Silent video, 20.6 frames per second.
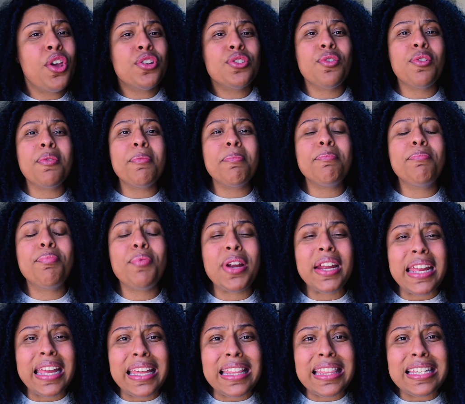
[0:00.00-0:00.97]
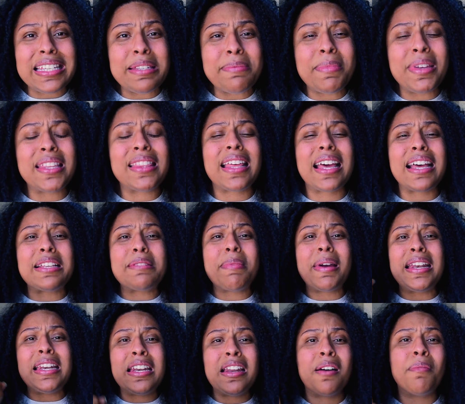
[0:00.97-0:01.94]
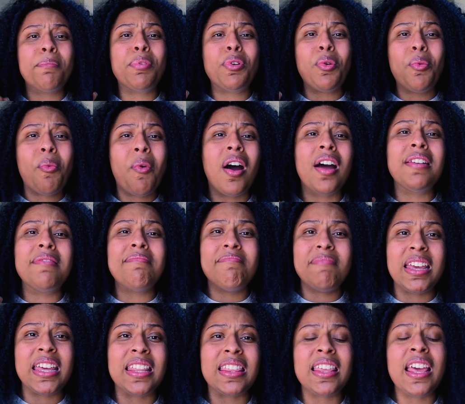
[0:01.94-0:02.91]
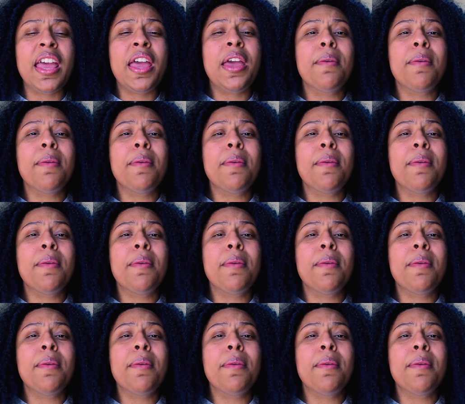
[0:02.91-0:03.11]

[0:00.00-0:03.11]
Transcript: So I'm bringing this myth as my number one myth